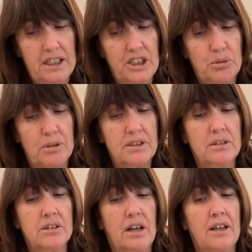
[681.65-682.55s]
Each
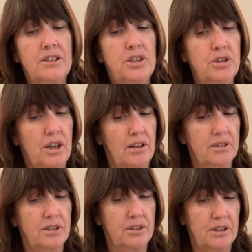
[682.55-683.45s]
whistle costs
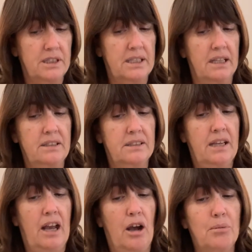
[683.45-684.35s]
$2.30.
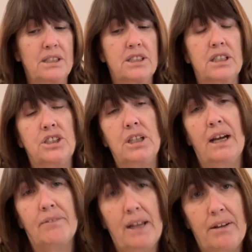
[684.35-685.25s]
How much does she
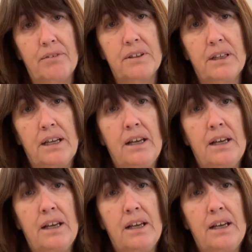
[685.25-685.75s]
have left?